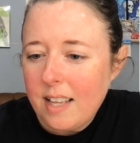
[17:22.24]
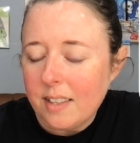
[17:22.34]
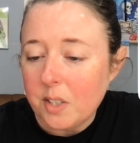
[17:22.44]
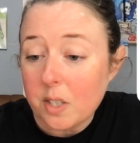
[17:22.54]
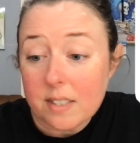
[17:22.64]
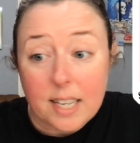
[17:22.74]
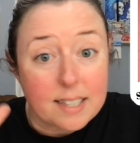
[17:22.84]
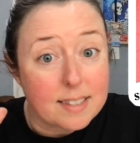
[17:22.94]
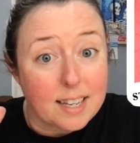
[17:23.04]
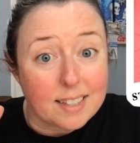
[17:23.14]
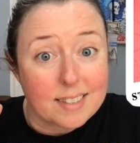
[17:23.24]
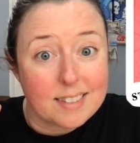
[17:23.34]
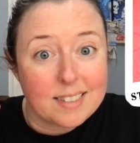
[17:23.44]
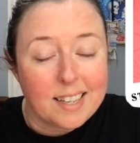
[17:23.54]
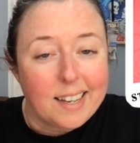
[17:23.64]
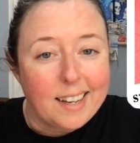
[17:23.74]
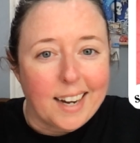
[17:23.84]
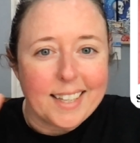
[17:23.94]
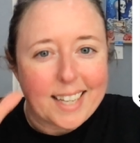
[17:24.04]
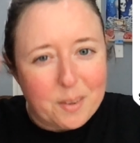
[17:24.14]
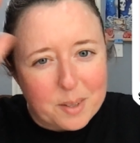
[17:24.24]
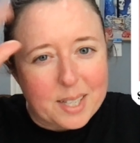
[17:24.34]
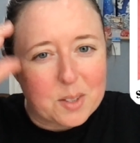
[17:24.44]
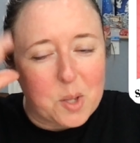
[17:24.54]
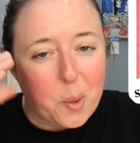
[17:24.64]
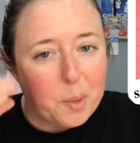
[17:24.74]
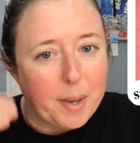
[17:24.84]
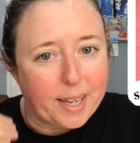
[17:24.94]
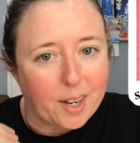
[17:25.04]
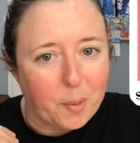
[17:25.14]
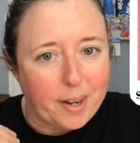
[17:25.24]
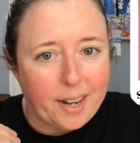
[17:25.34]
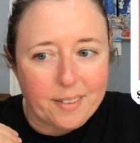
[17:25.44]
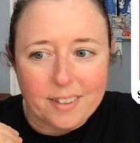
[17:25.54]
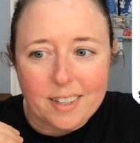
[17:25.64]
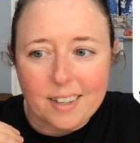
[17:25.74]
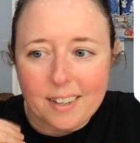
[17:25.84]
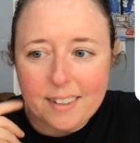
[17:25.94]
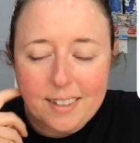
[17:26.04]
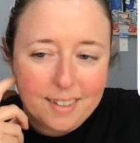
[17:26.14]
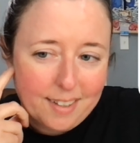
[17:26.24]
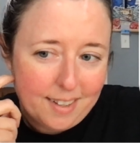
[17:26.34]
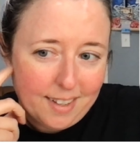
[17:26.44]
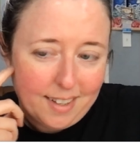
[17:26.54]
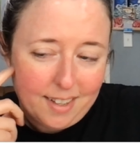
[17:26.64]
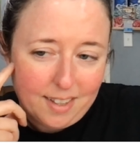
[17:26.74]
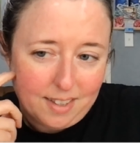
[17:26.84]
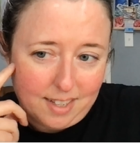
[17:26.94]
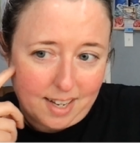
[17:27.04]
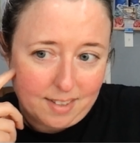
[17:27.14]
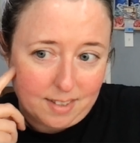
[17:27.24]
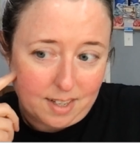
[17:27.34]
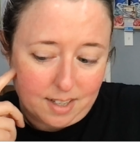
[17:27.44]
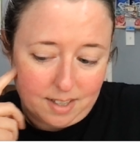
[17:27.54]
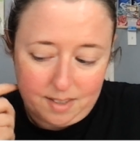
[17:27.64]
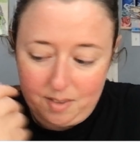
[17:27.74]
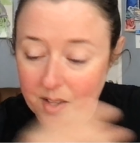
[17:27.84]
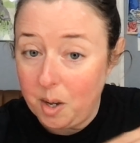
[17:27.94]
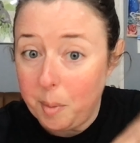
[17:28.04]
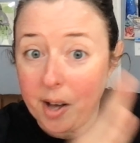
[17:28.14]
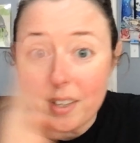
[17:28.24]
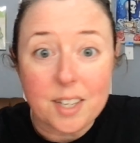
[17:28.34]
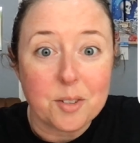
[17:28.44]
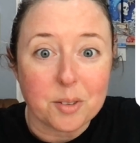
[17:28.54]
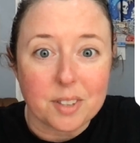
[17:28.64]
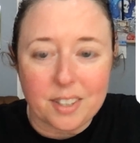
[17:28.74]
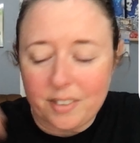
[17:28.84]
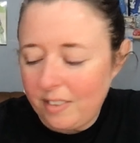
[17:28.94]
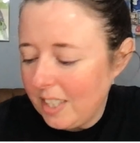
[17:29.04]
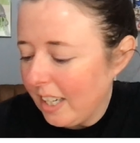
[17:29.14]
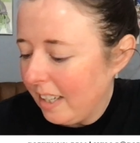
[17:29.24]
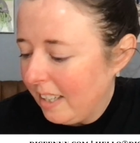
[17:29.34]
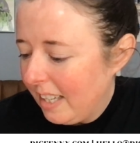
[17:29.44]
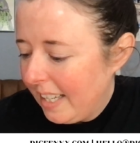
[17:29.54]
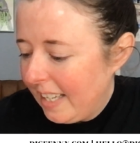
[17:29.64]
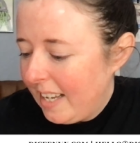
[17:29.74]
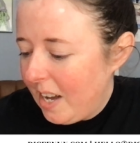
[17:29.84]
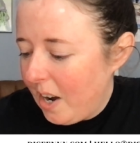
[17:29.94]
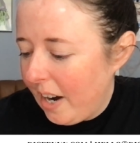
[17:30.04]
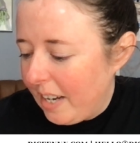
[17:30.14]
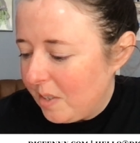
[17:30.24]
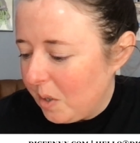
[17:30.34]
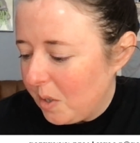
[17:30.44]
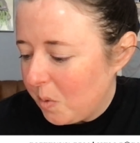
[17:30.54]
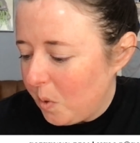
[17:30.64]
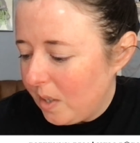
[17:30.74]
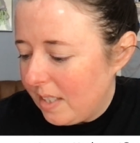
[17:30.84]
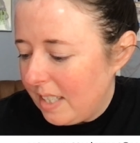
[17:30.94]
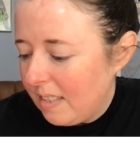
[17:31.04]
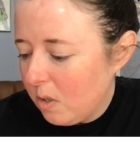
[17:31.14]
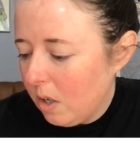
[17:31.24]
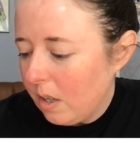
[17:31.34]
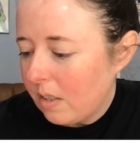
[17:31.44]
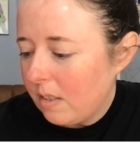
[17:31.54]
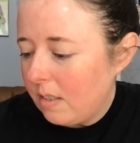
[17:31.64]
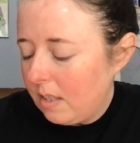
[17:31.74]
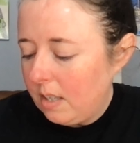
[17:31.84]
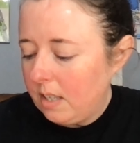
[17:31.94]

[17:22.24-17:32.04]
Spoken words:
Looks like 6. I like how we're like slowly making our way down the dice, the polyhedral list here. All right, so let's roll a d6.